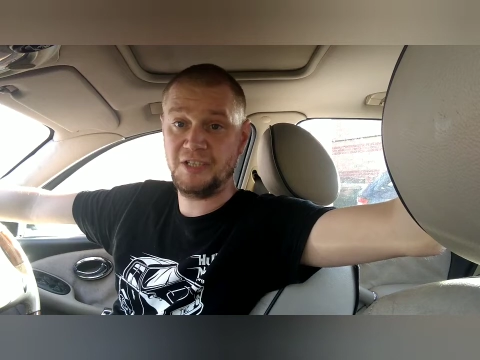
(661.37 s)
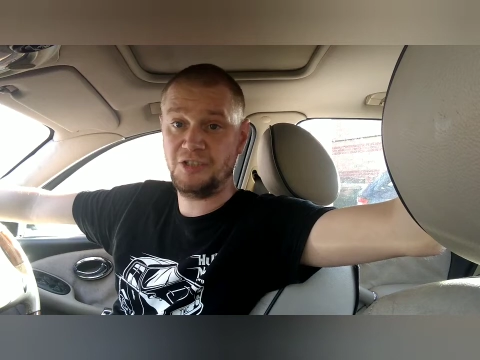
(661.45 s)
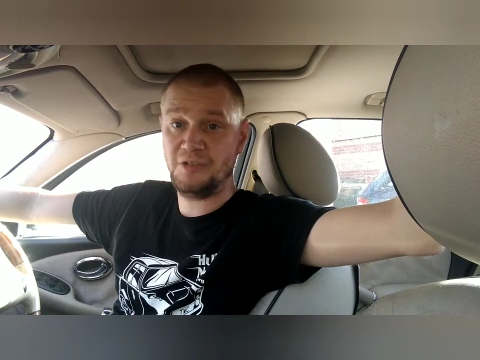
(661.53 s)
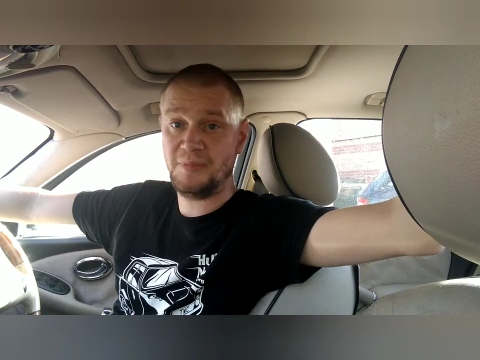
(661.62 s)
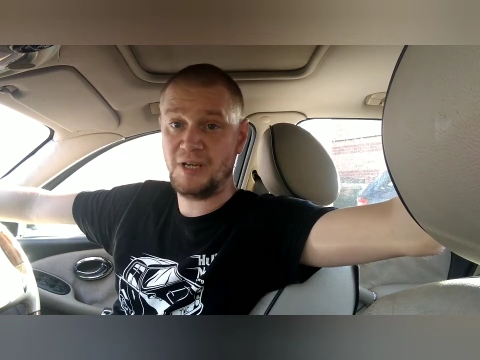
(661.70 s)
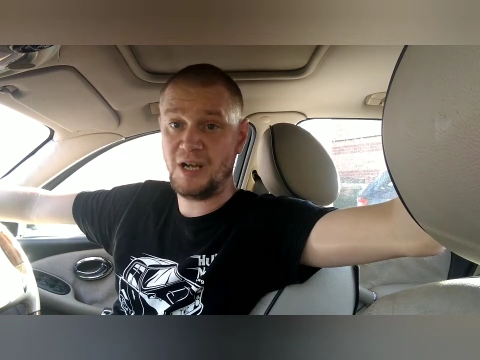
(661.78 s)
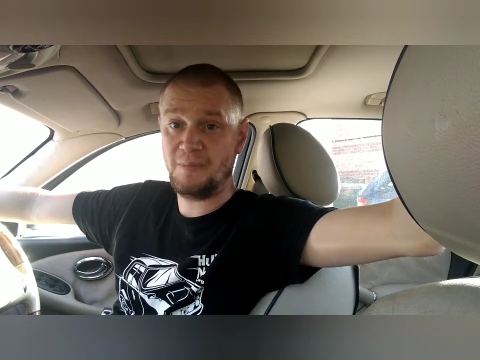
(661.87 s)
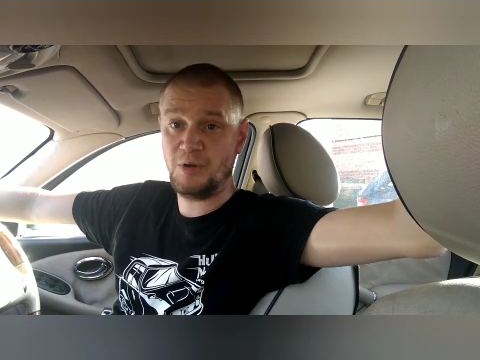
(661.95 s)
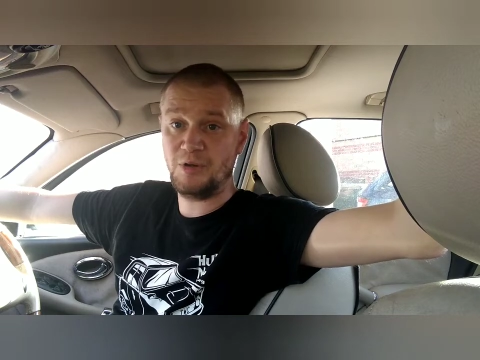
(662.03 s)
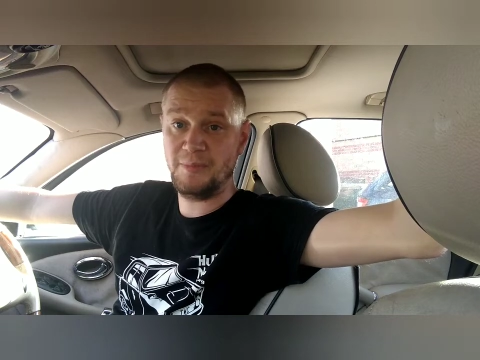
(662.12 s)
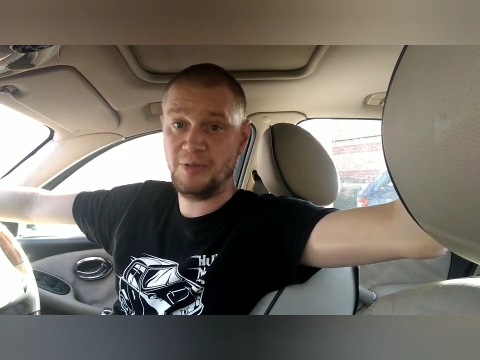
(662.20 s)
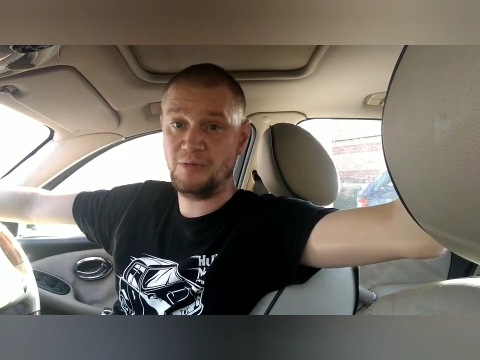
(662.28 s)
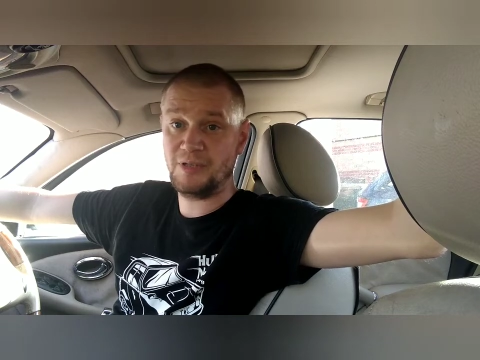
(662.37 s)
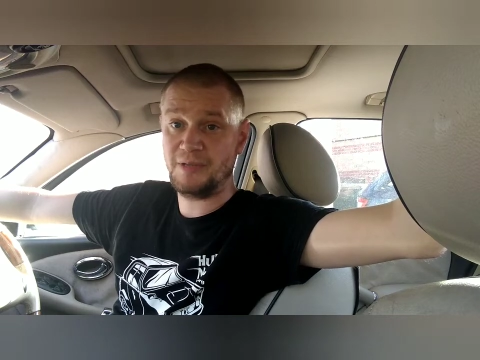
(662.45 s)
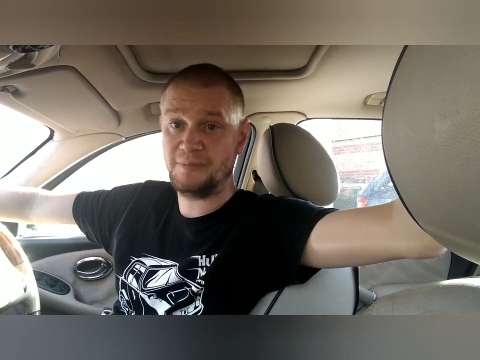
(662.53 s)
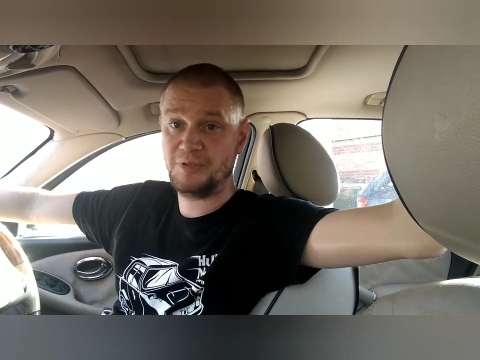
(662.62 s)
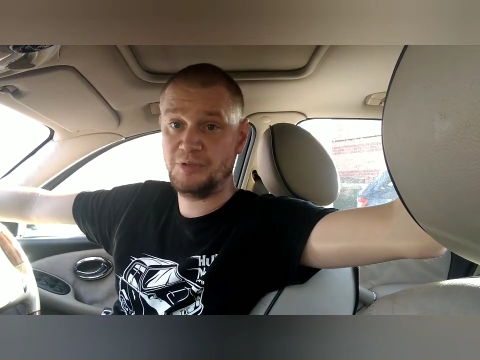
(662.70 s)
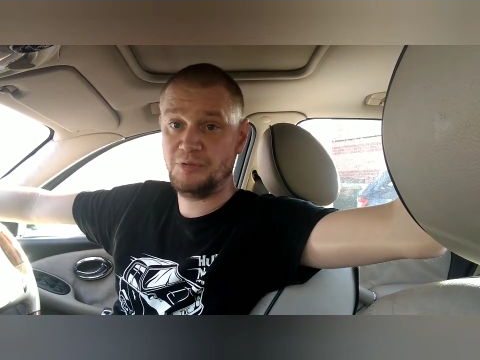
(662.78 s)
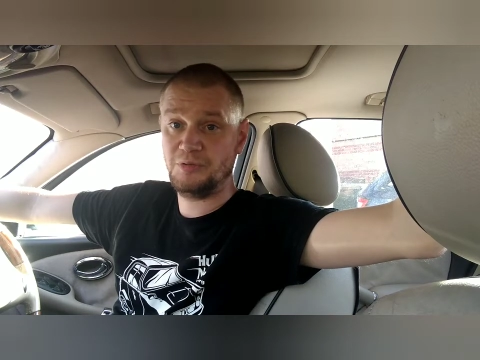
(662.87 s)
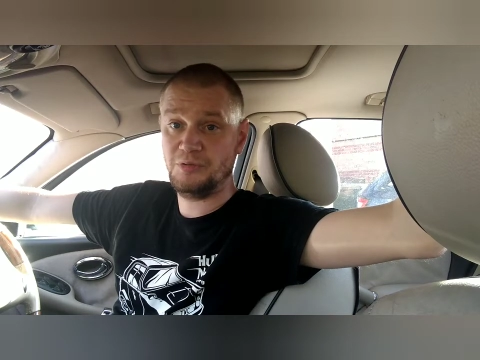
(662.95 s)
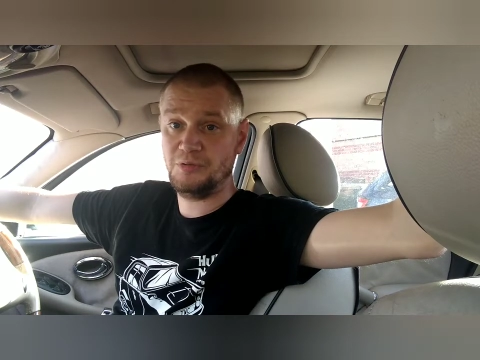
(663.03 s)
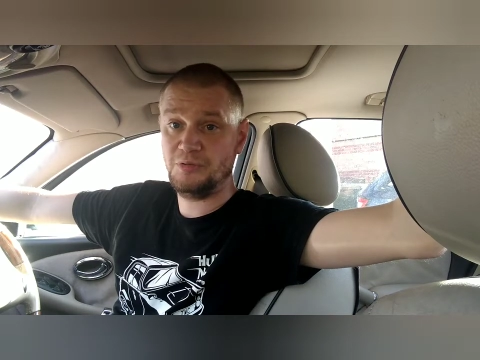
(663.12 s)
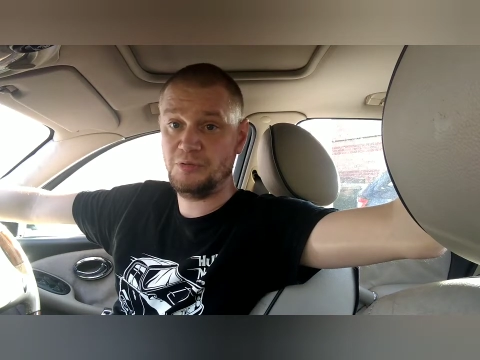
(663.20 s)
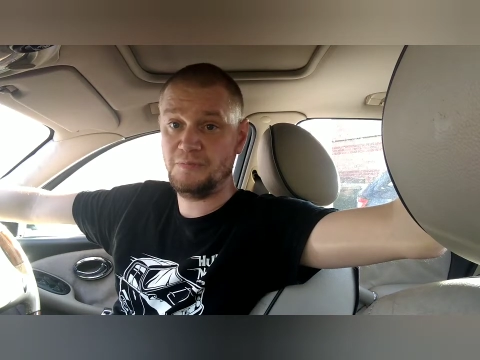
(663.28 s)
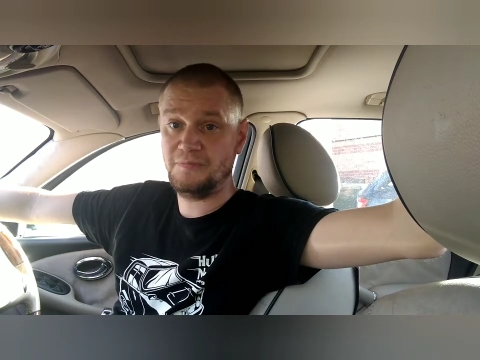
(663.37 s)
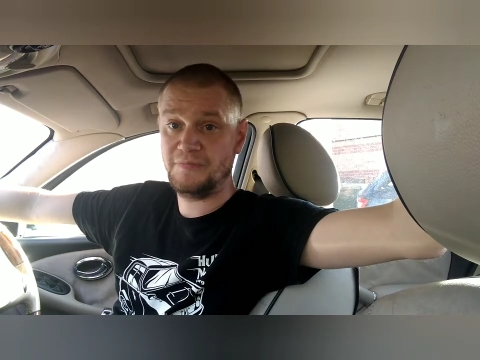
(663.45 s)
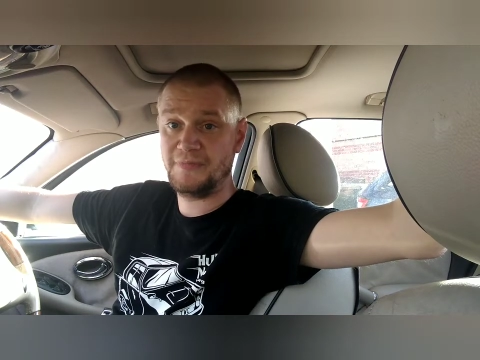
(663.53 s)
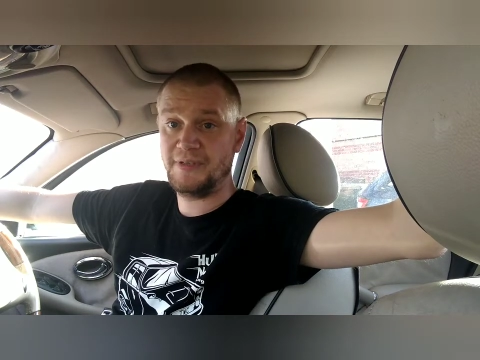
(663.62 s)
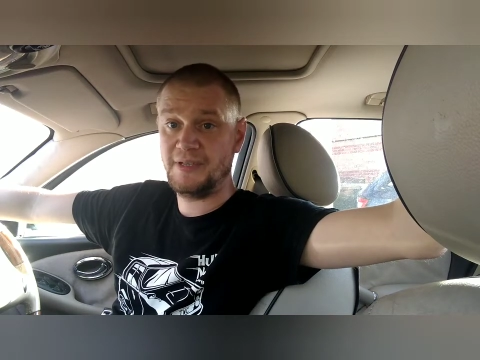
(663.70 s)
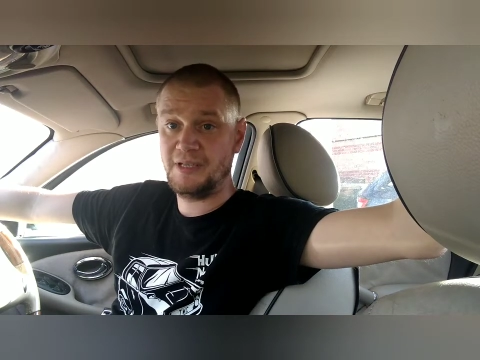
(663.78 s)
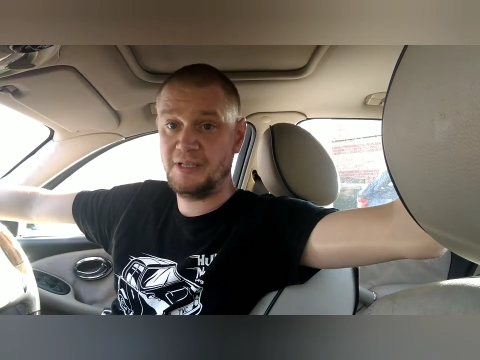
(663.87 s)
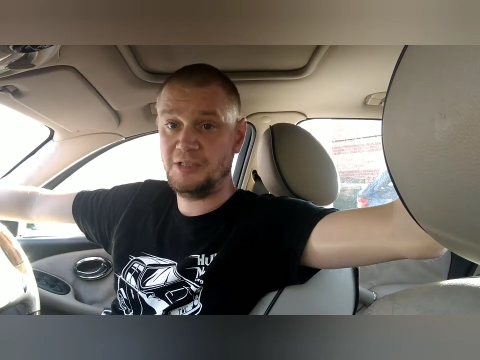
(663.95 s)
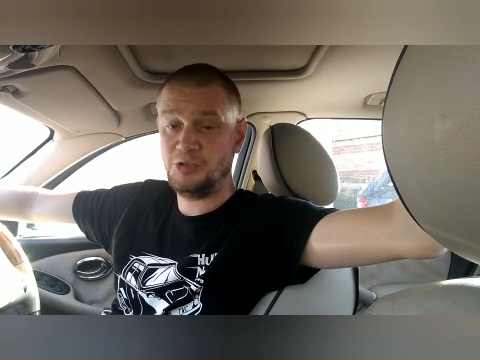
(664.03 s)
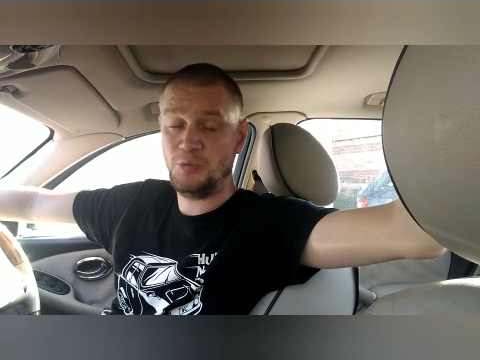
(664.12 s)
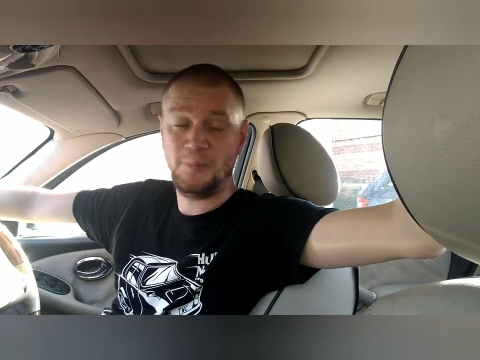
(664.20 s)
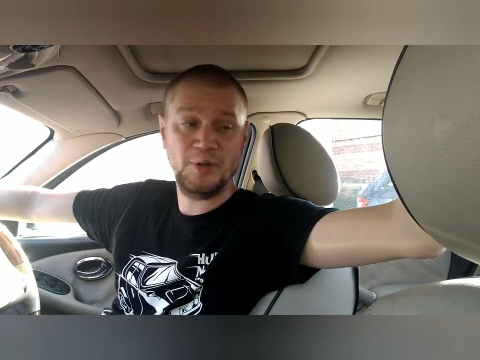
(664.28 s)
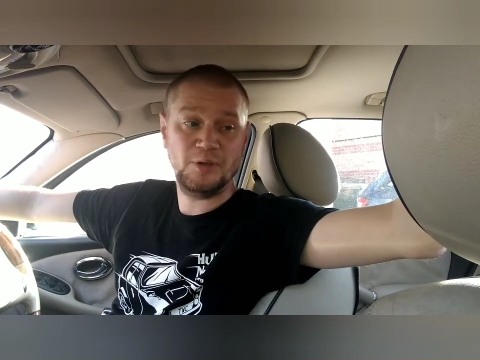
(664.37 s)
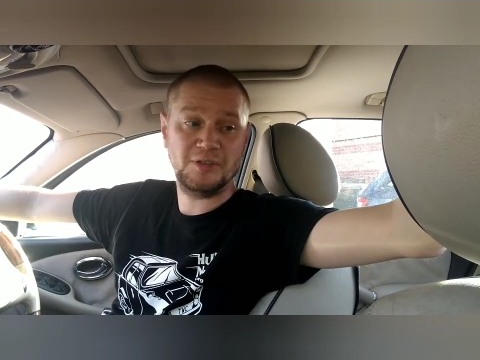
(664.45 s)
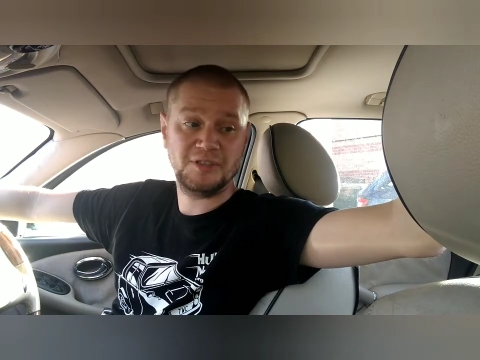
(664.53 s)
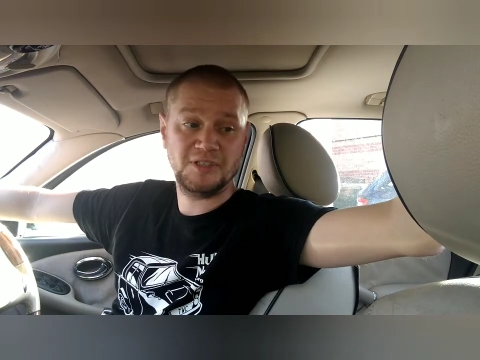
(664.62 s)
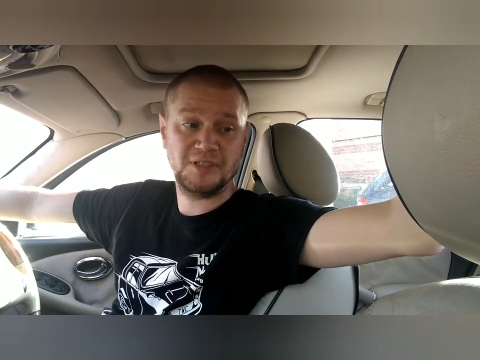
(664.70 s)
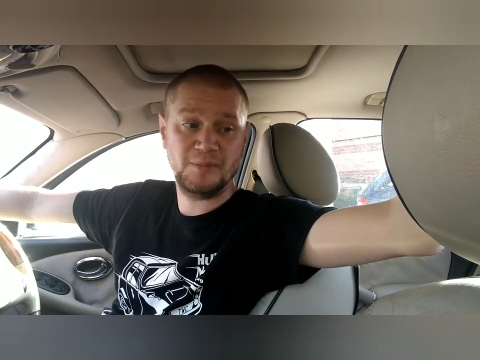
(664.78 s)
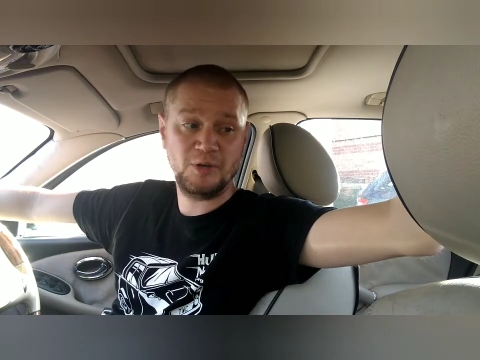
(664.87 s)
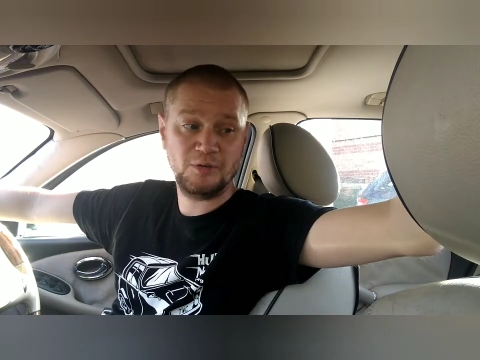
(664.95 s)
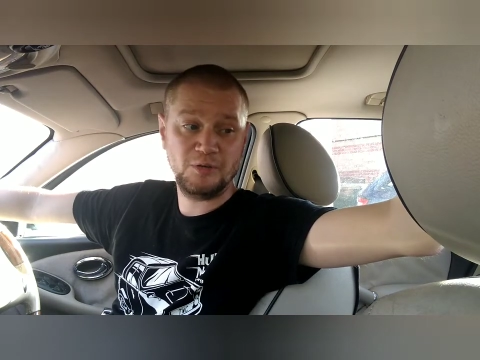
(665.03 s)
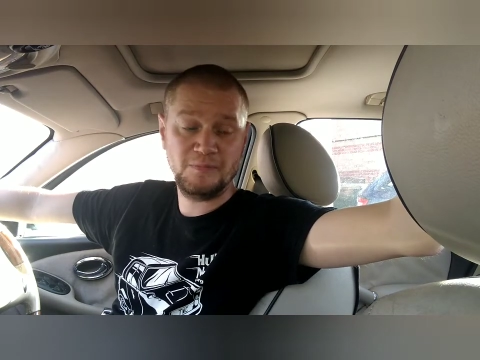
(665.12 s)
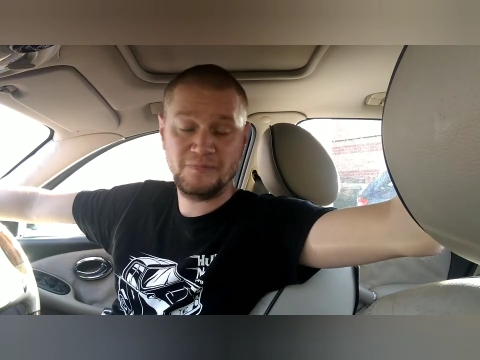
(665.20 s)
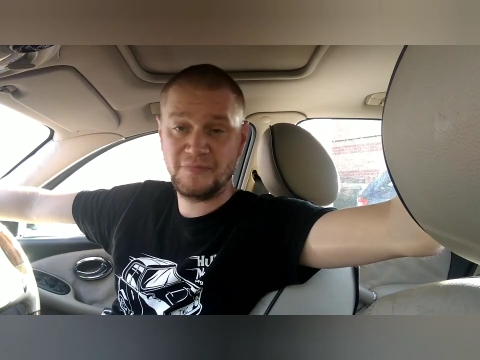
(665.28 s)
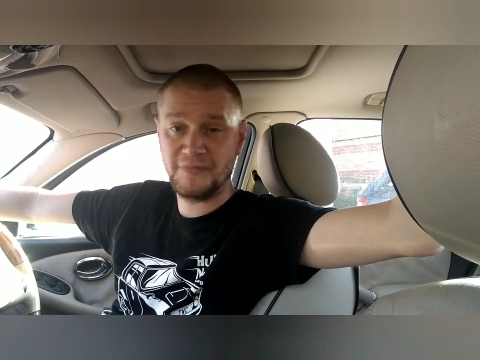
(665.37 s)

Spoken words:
issue, but I'm going to be going up to U-Pilot tomorrow.